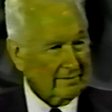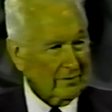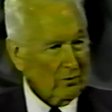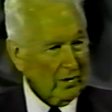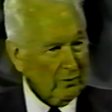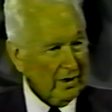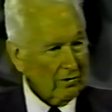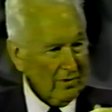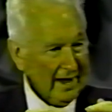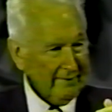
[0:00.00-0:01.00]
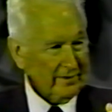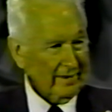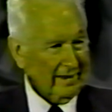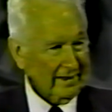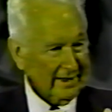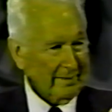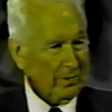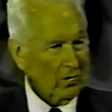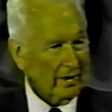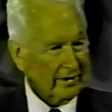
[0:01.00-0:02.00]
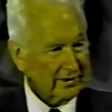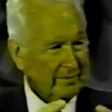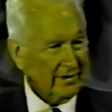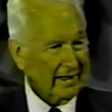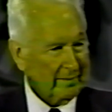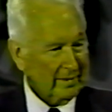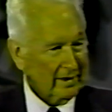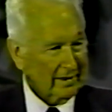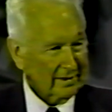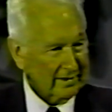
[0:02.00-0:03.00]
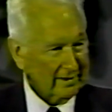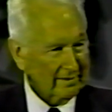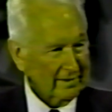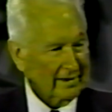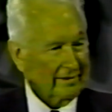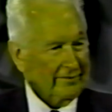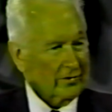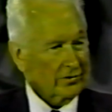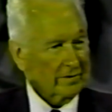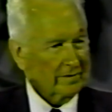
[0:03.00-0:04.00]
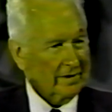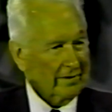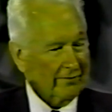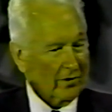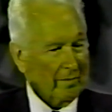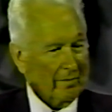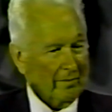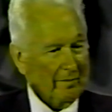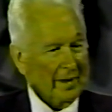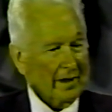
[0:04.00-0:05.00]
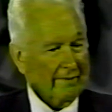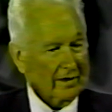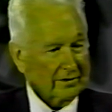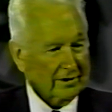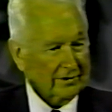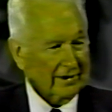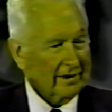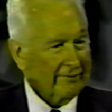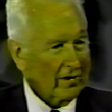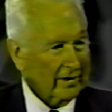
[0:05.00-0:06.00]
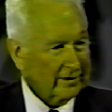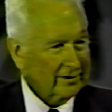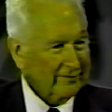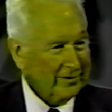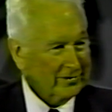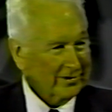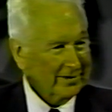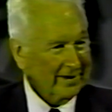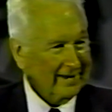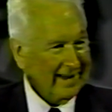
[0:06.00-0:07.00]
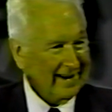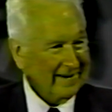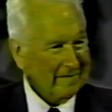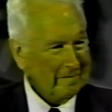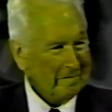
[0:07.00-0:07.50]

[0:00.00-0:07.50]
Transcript: But when we arrive at that point at some time in the future, for many of us it's in the far distant future, undoubtedly,